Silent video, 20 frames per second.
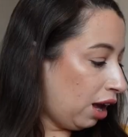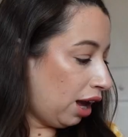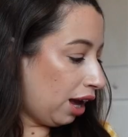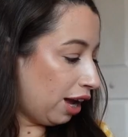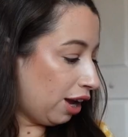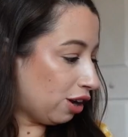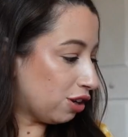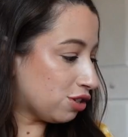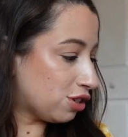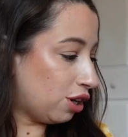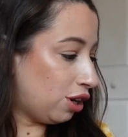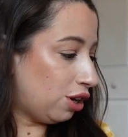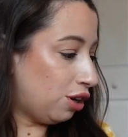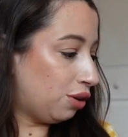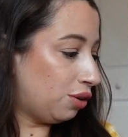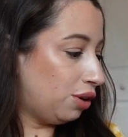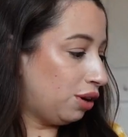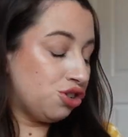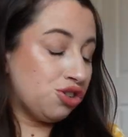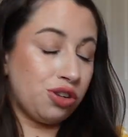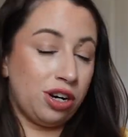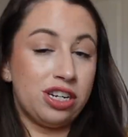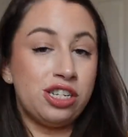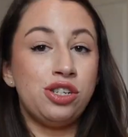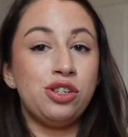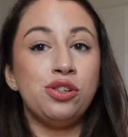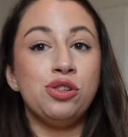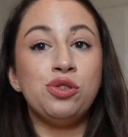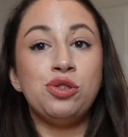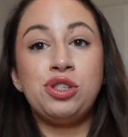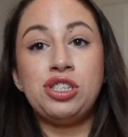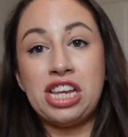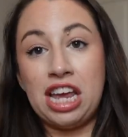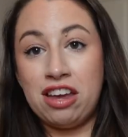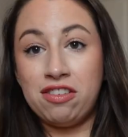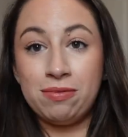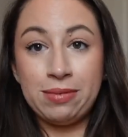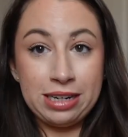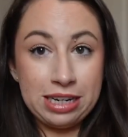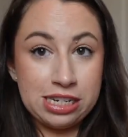I also tried to
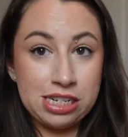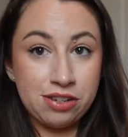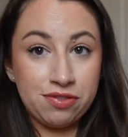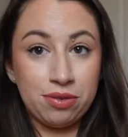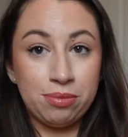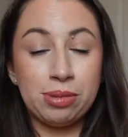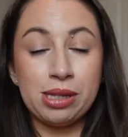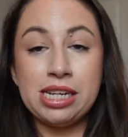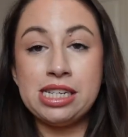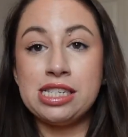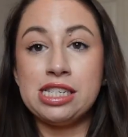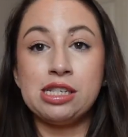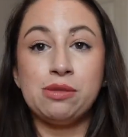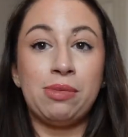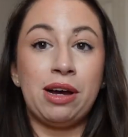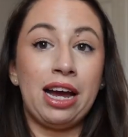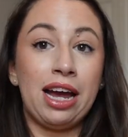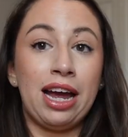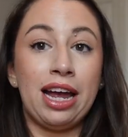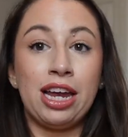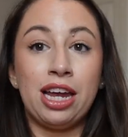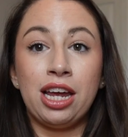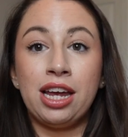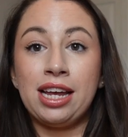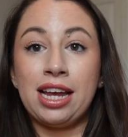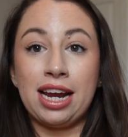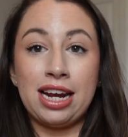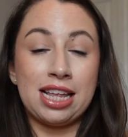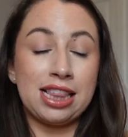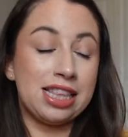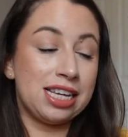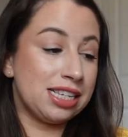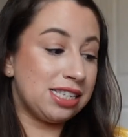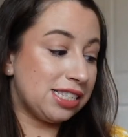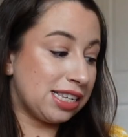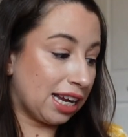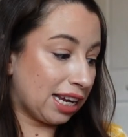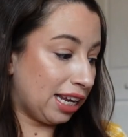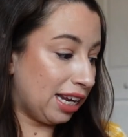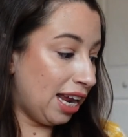save money in different places by getting things
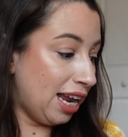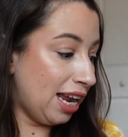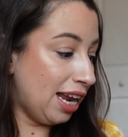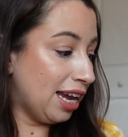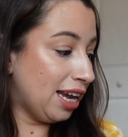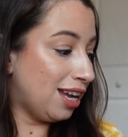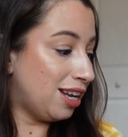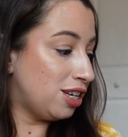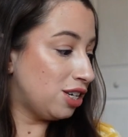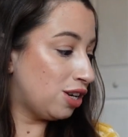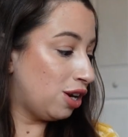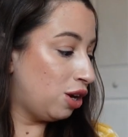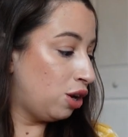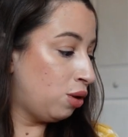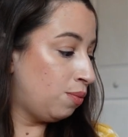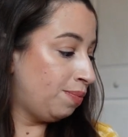secondhand